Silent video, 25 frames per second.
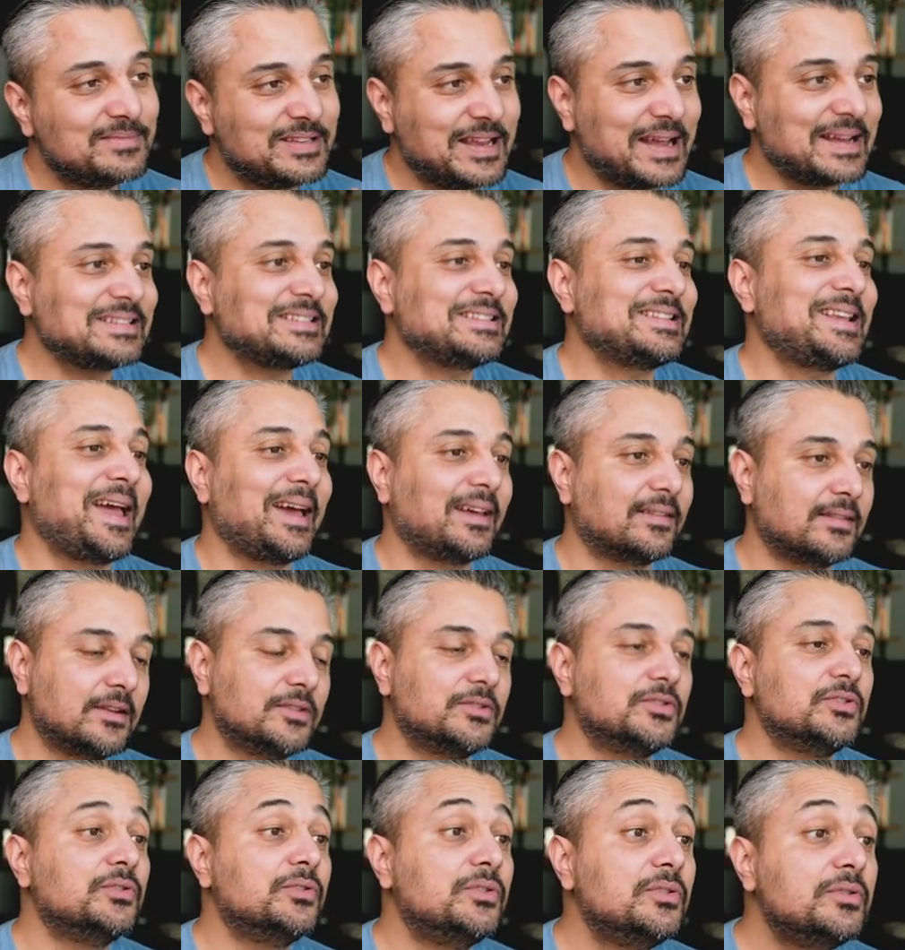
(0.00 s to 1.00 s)
tech stack
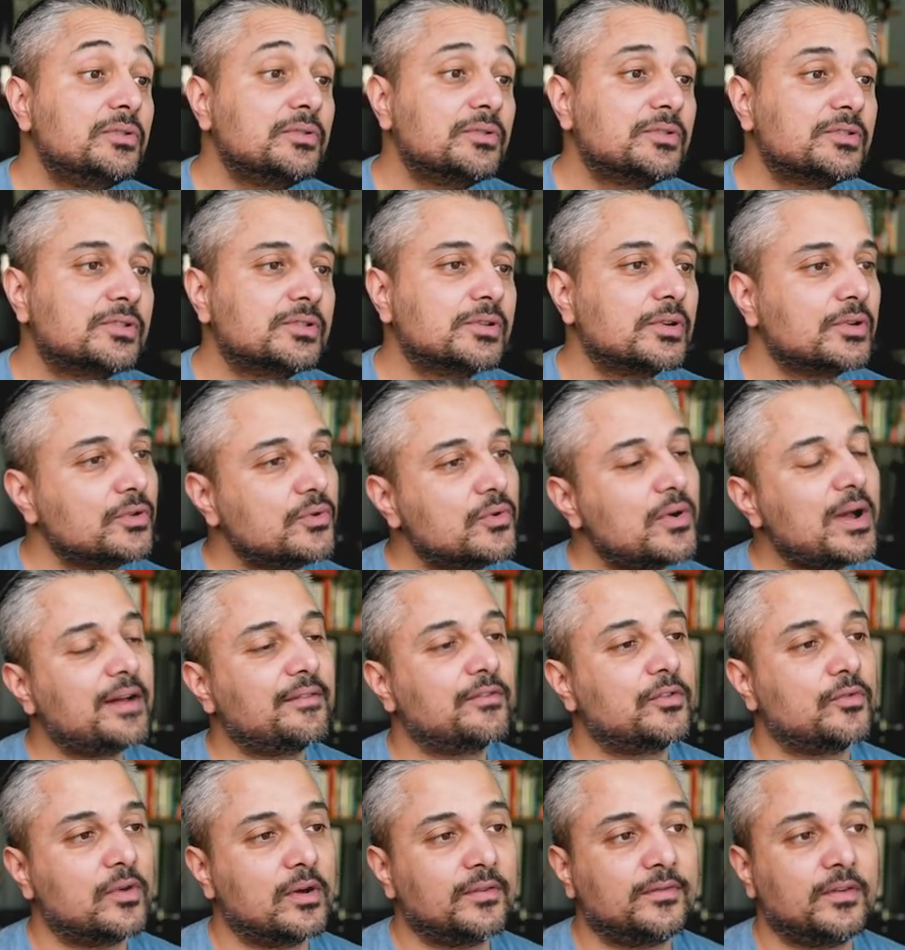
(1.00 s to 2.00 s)
that you use so you have
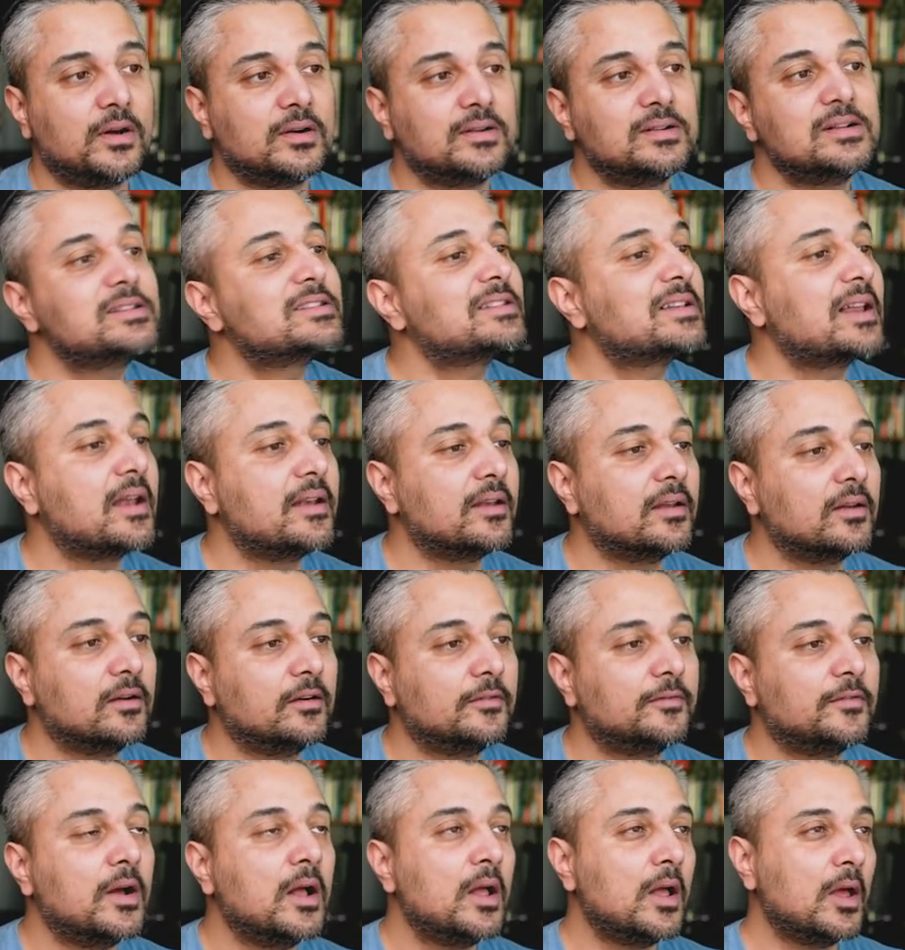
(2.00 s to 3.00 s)
a rough understanding
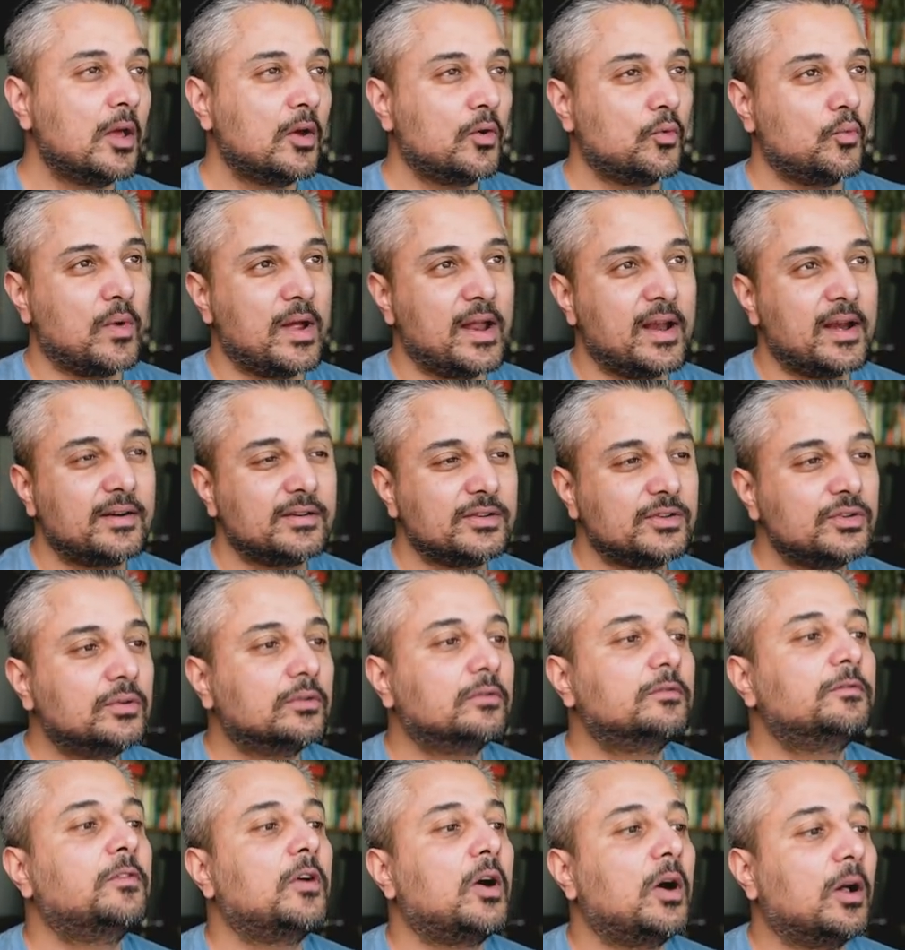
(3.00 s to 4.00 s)
of where you
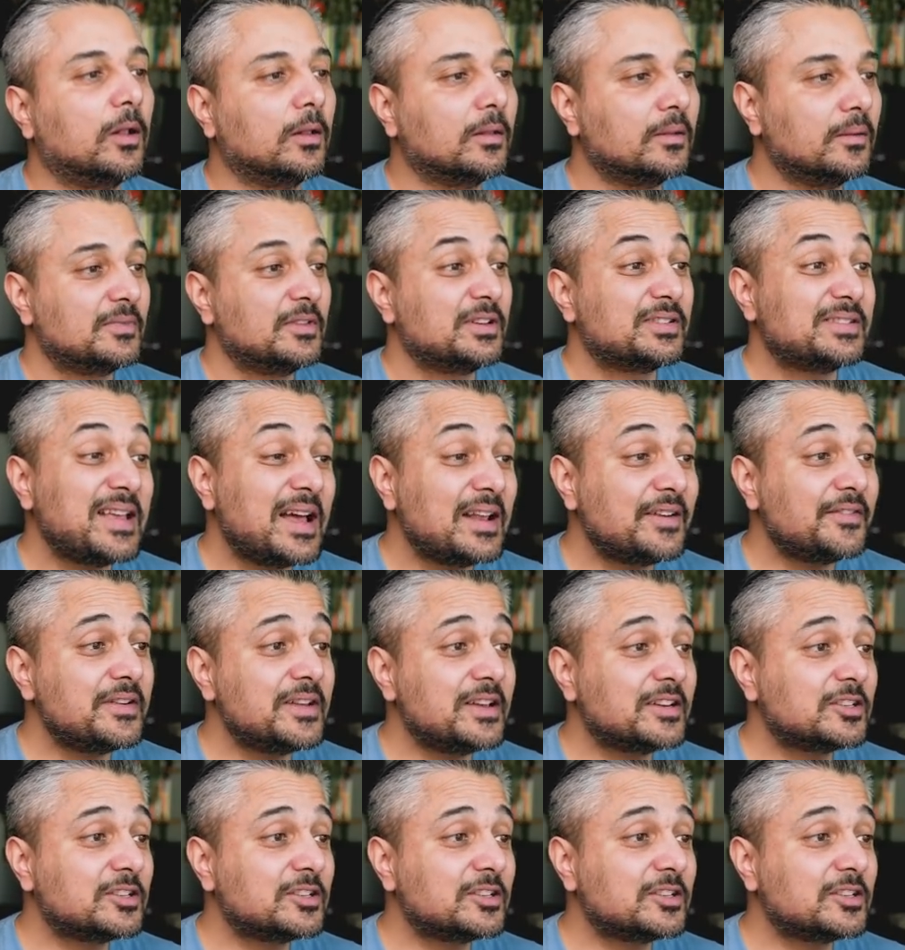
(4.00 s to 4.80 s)
fall. The Salary